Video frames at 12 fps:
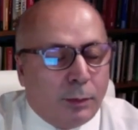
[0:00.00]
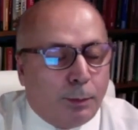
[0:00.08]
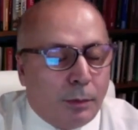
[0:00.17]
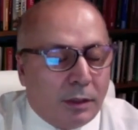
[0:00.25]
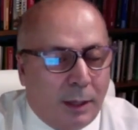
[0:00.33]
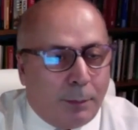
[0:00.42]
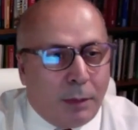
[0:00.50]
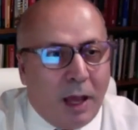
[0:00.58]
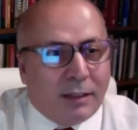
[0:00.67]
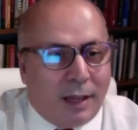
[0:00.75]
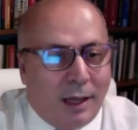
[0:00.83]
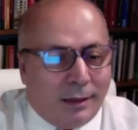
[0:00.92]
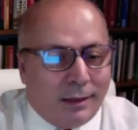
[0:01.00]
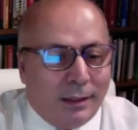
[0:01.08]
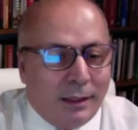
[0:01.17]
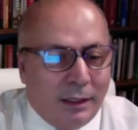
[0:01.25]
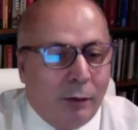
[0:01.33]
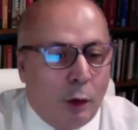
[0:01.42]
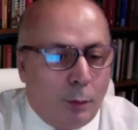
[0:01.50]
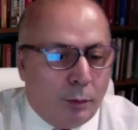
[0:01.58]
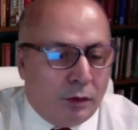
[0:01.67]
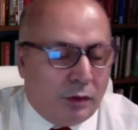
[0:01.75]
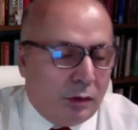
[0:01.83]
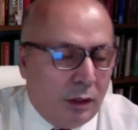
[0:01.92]
supply side
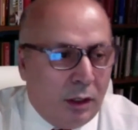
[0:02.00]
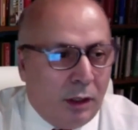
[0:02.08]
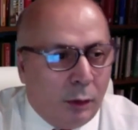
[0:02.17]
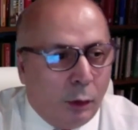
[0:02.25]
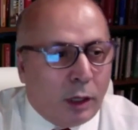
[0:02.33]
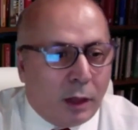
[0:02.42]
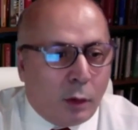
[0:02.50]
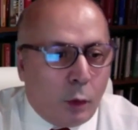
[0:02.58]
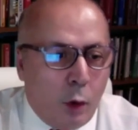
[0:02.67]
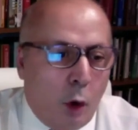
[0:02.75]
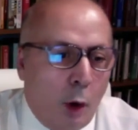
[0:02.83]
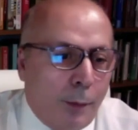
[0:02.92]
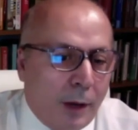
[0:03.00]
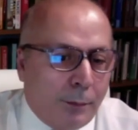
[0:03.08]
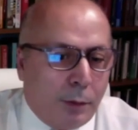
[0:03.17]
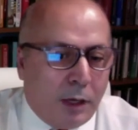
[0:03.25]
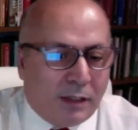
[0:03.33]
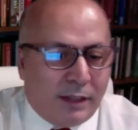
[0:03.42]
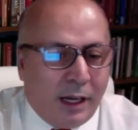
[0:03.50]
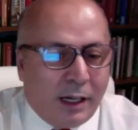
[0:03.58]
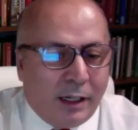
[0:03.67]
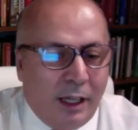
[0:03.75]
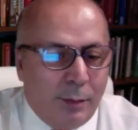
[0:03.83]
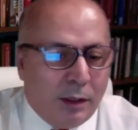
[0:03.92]
developments. Look at OPEC Plus
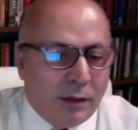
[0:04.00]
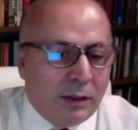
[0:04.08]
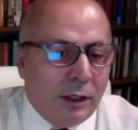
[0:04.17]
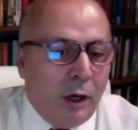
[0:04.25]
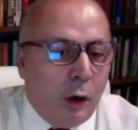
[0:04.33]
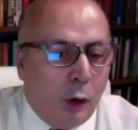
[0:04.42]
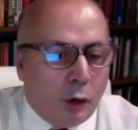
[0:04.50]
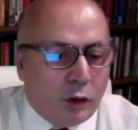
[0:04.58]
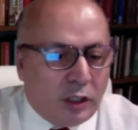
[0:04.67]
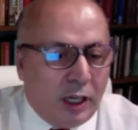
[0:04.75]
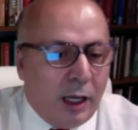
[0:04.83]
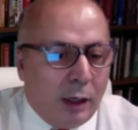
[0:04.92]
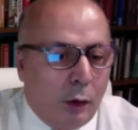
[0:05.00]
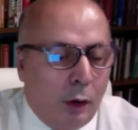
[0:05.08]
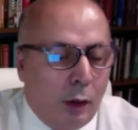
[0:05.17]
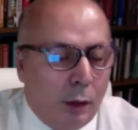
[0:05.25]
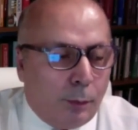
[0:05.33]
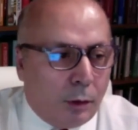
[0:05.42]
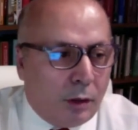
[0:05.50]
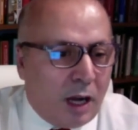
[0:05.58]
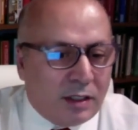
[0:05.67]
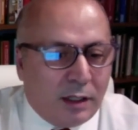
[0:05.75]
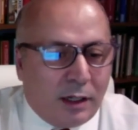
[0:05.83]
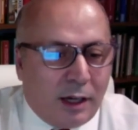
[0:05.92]
agreement or shale oil
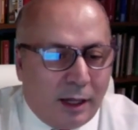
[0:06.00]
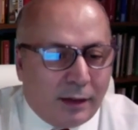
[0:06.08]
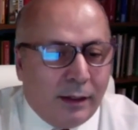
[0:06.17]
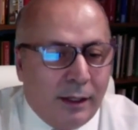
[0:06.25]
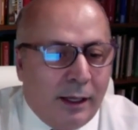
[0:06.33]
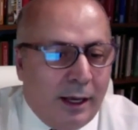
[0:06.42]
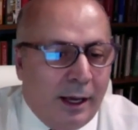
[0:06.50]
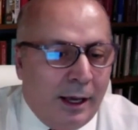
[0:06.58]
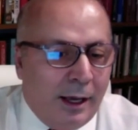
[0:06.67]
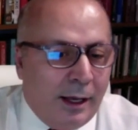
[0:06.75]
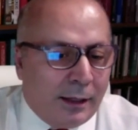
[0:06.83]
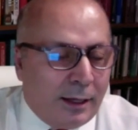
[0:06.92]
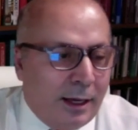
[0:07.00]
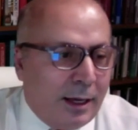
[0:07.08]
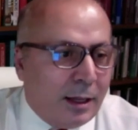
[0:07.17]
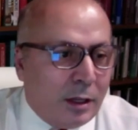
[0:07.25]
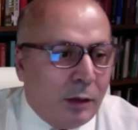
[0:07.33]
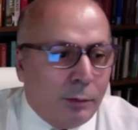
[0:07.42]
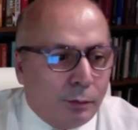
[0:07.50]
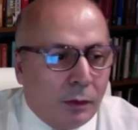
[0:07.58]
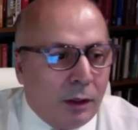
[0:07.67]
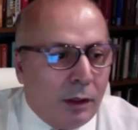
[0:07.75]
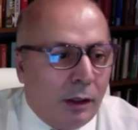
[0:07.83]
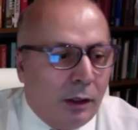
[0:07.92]
production cut and Canada
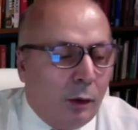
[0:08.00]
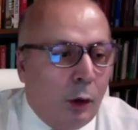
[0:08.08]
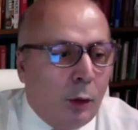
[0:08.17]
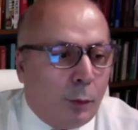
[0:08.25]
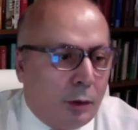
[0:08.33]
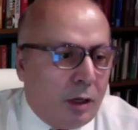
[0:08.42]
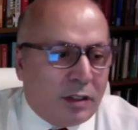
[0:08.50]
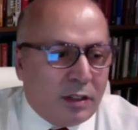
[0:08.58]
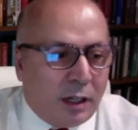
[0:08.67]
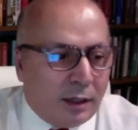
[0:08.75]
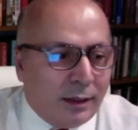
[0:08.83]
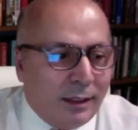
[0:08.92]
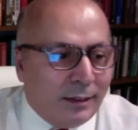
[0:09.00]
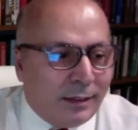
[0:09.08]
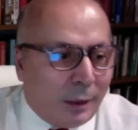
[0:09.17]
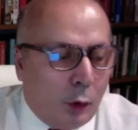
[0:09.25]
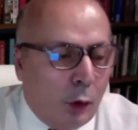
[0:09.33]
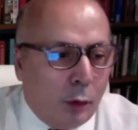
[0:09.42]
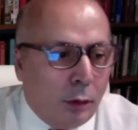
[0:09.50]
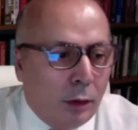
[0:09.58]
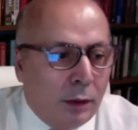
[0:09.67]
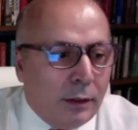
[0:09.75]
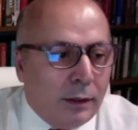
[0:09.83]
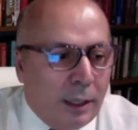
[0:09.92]
oil production cut. These are all
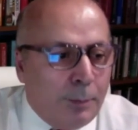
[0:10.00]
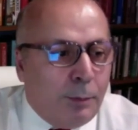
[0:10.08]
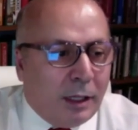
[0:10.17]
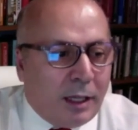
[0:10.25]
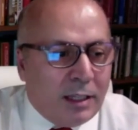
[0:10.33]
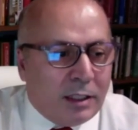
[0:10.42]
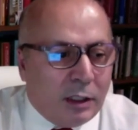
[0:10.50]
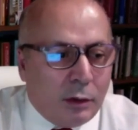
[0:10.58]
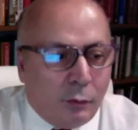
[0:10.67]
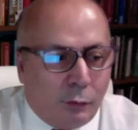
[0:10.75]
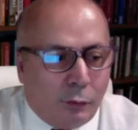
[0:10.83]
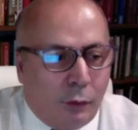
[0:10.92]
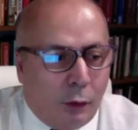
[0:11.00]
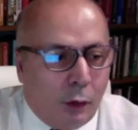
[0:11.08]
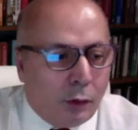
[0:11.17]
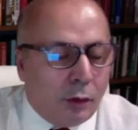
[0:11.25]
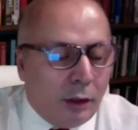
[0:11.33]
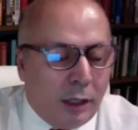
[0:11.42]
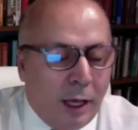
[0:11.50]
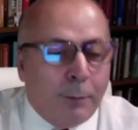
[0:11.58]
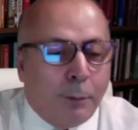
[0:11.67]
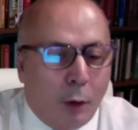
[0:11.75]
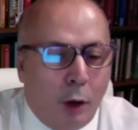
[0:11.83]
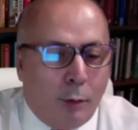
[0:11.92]
implications for
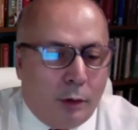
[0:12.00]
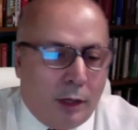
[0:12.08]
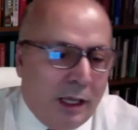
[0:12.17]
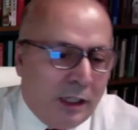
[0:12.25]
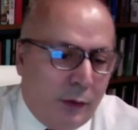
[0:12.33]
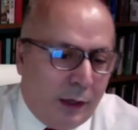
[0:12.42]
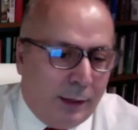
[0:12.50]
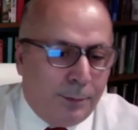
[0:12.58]
employment as well.